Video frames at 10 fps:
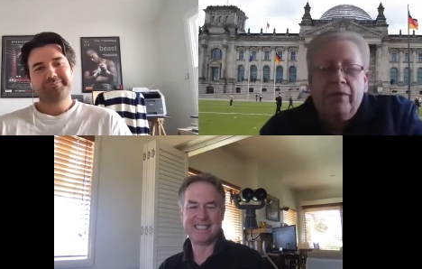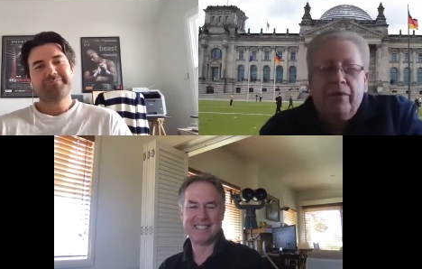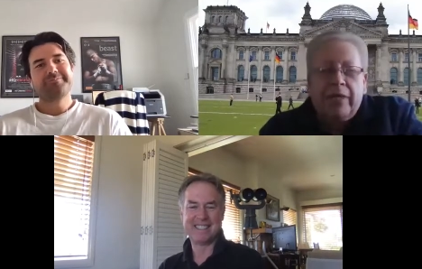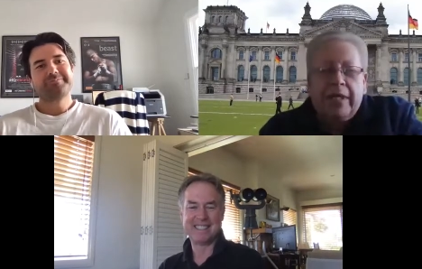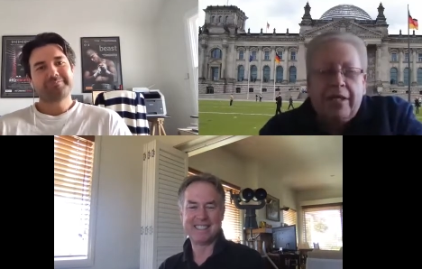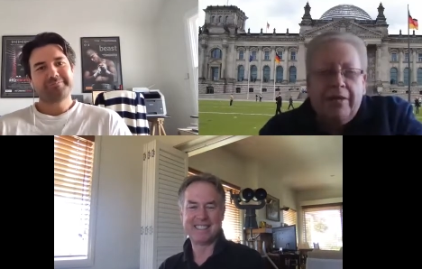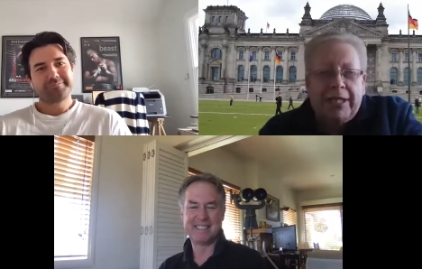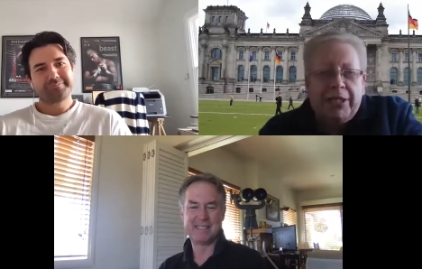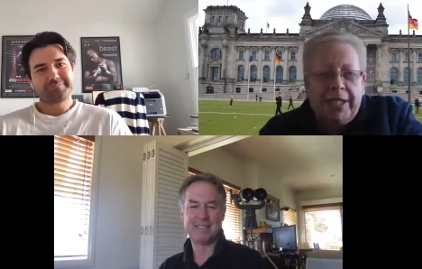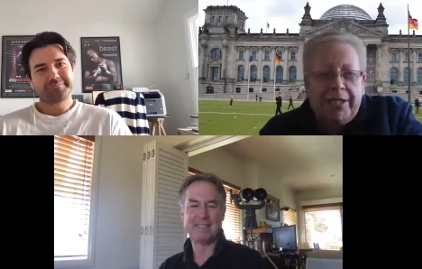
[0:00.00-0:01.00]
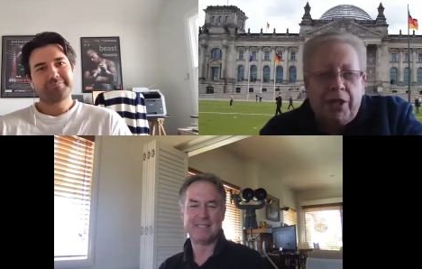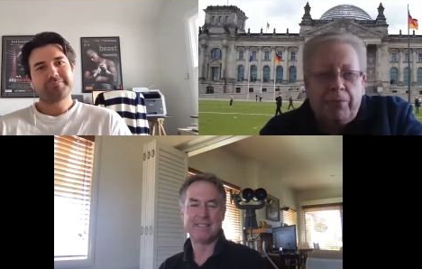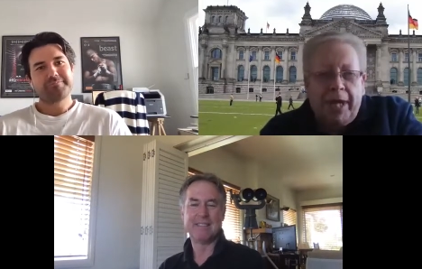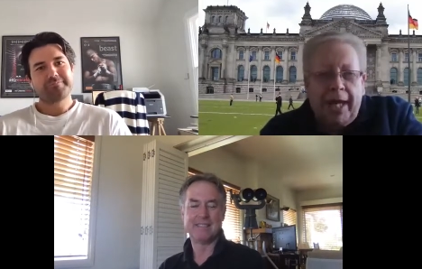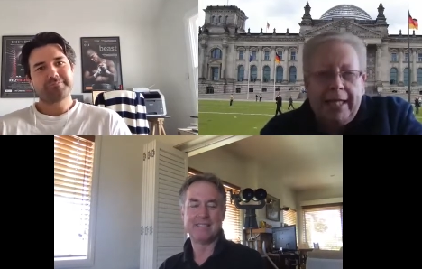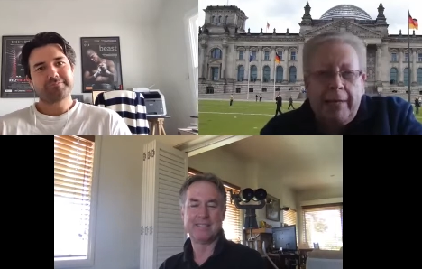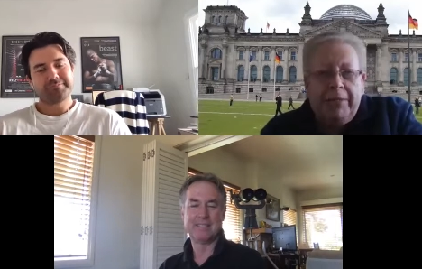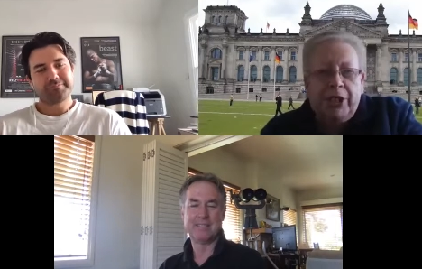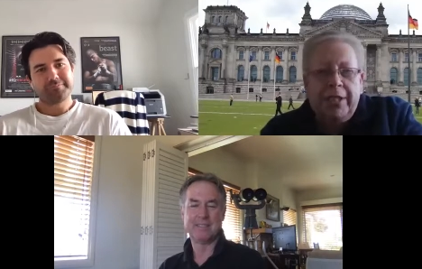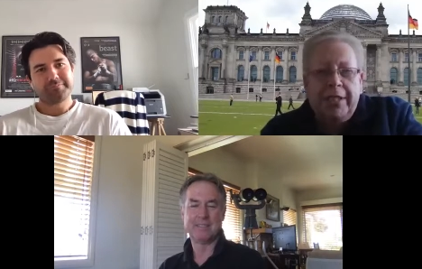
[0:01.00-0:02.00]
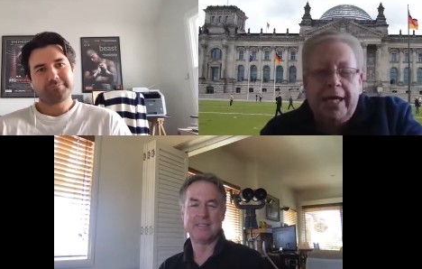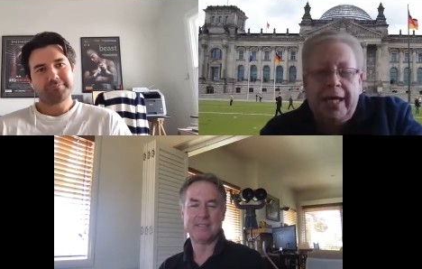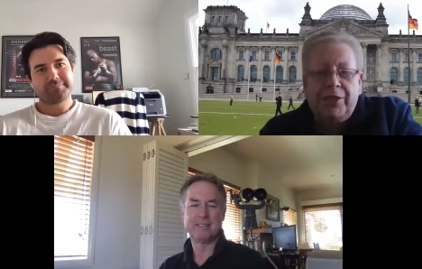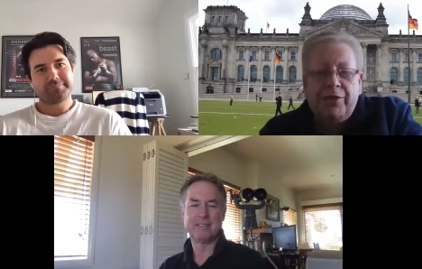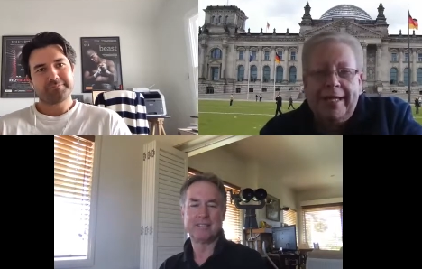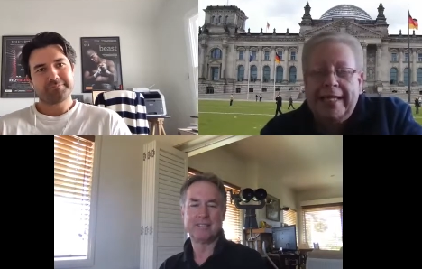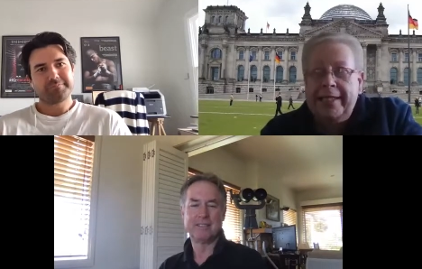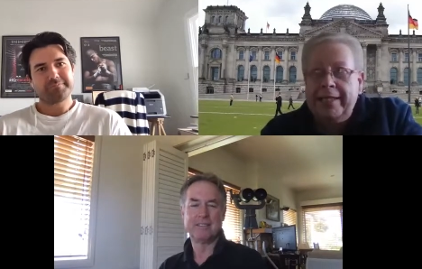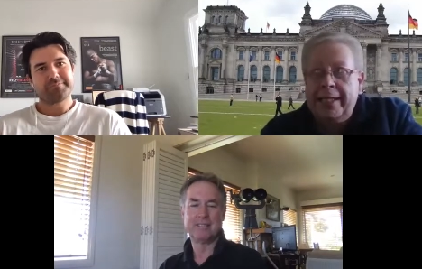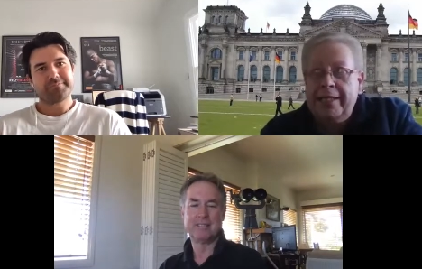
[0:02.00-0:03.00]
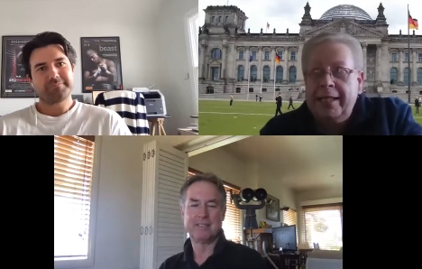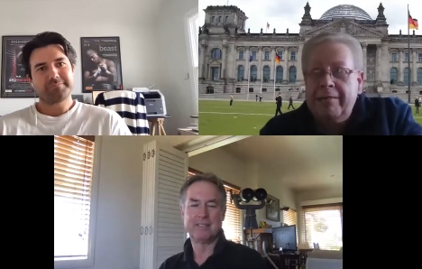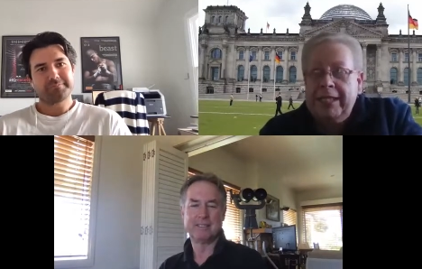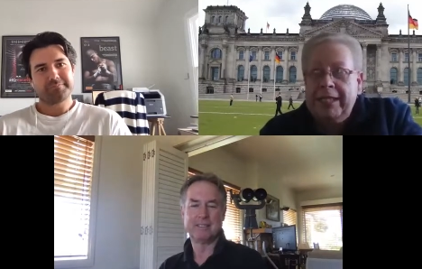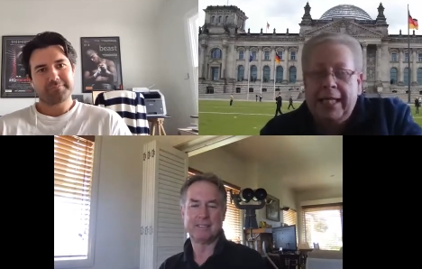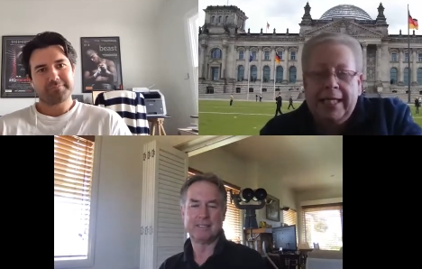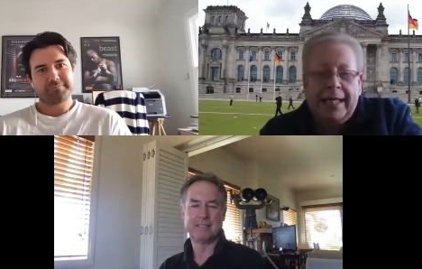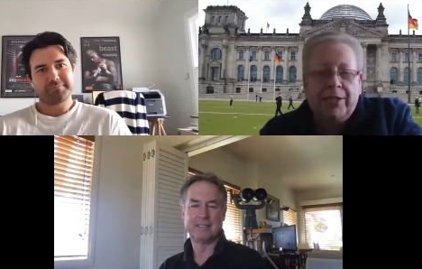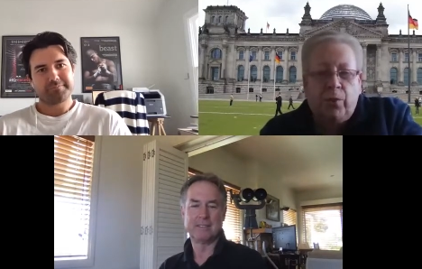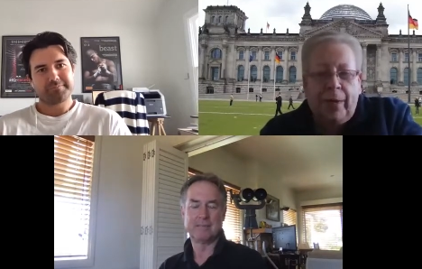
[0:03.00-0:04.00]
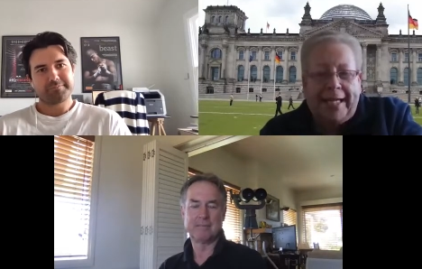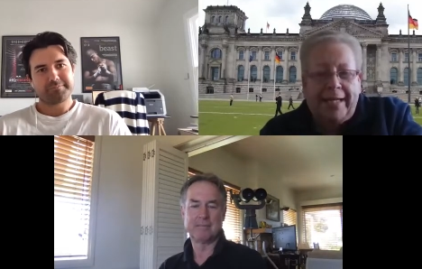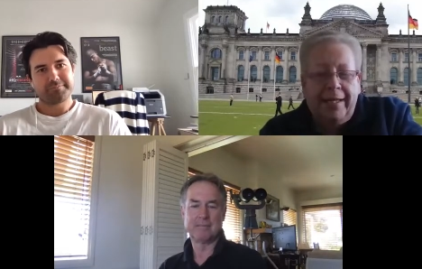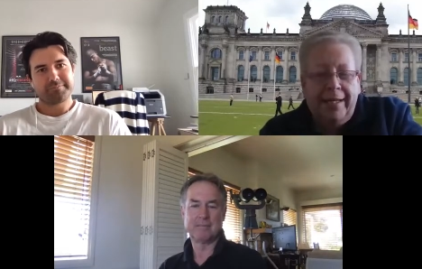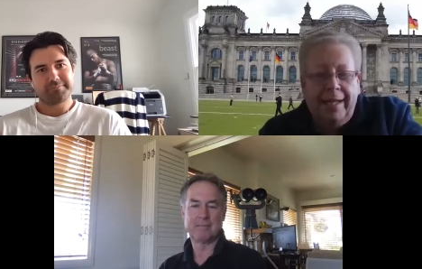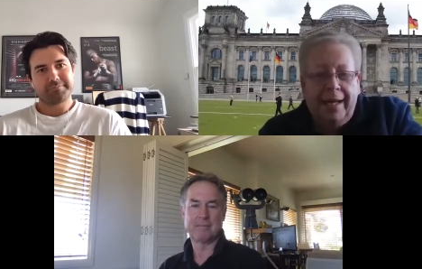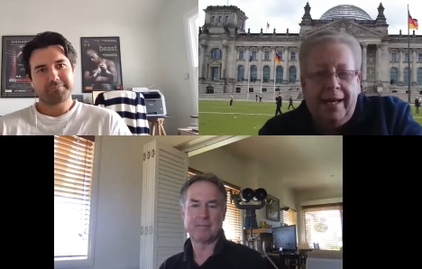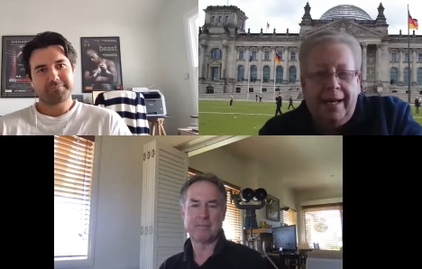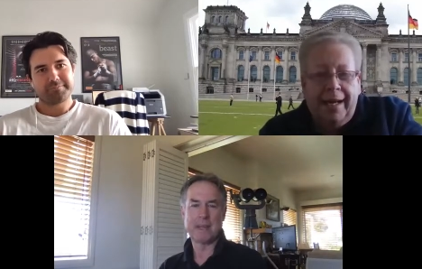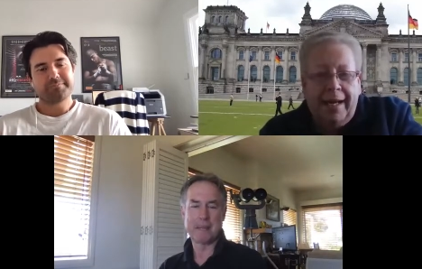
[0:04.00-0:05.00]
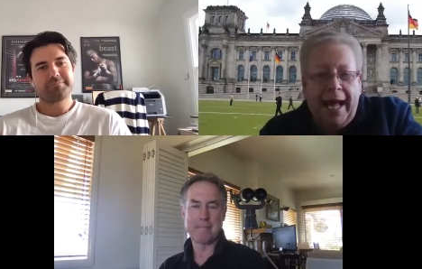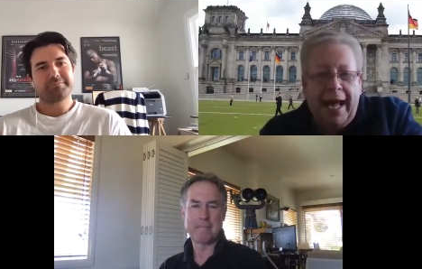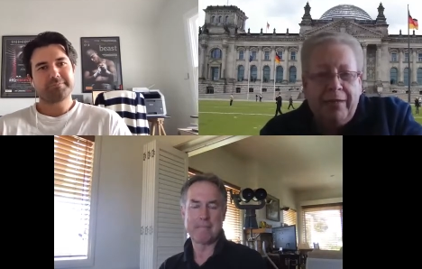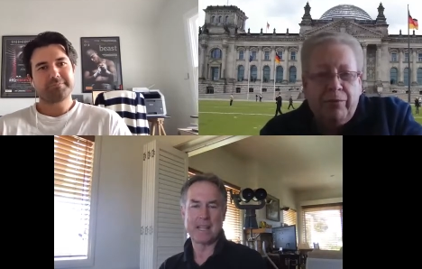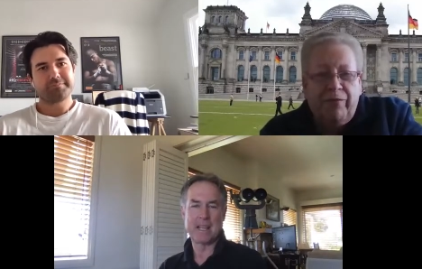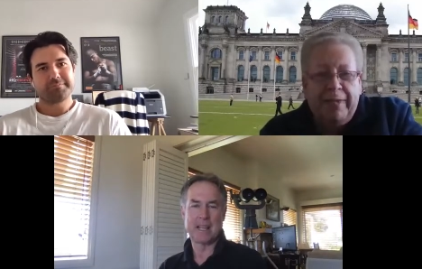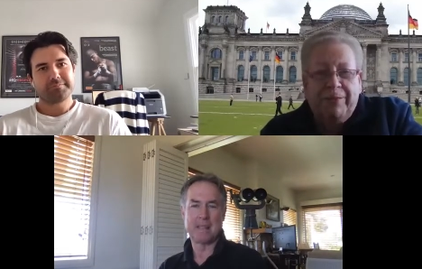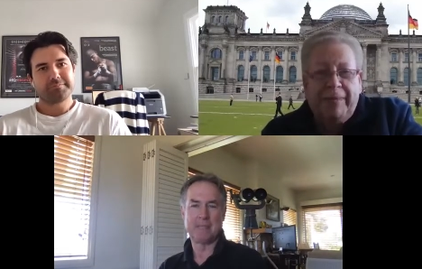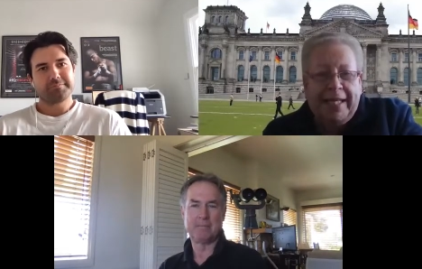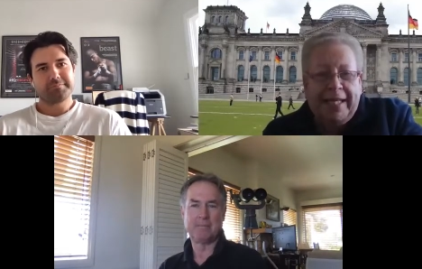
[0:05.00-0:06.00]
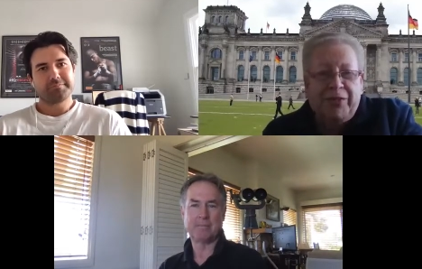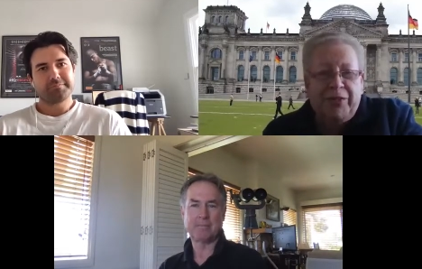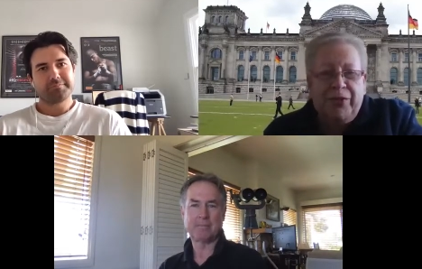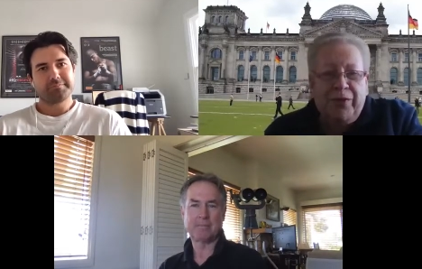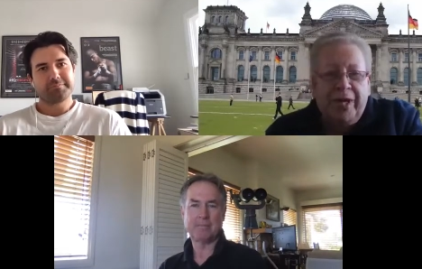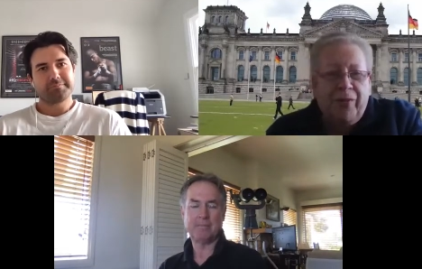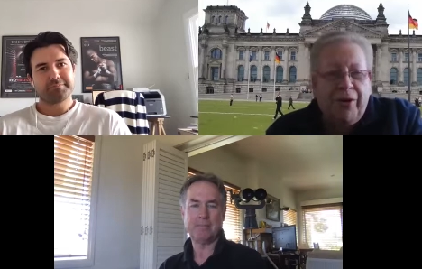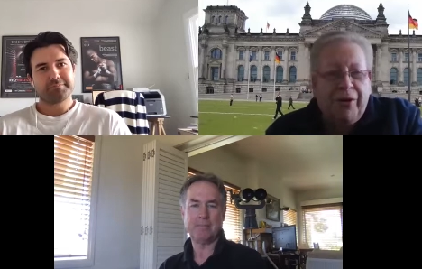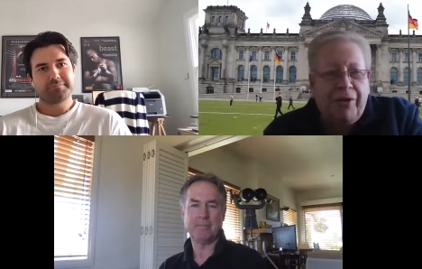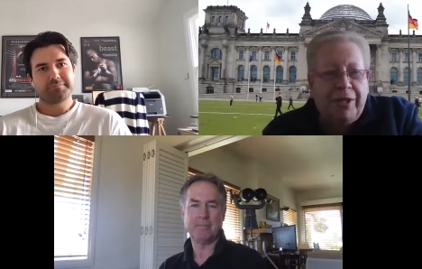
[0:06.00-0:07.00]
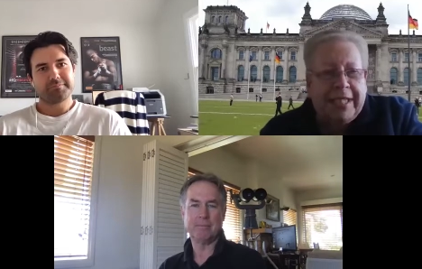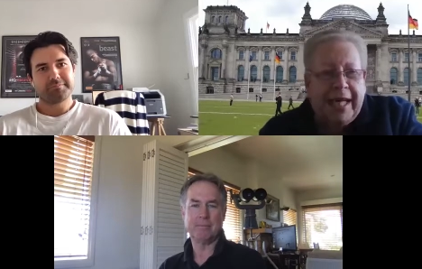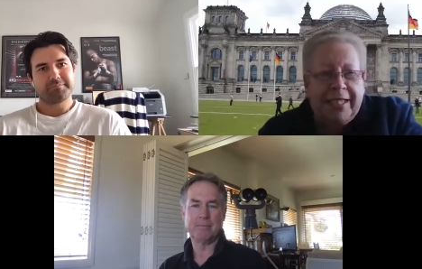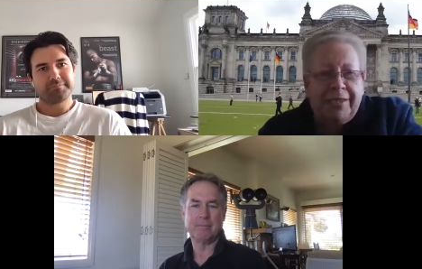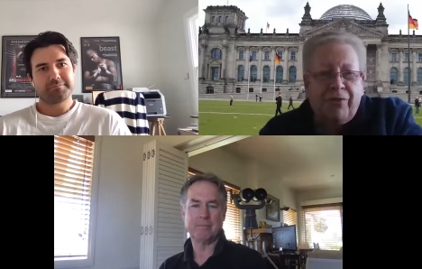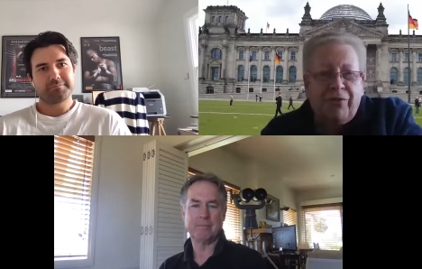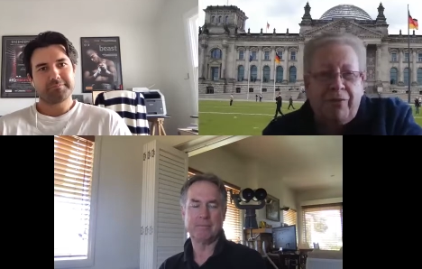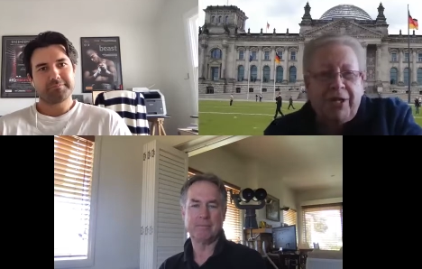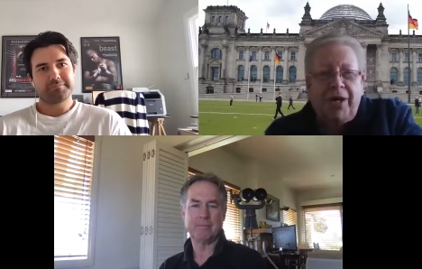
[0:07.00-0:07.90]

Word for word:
Speaker 1: Look, congratulations on Blind Ambition uh, screening in uh, cinemas next week. Uh, and we've been speaking to uh, Warwick Ross and Robert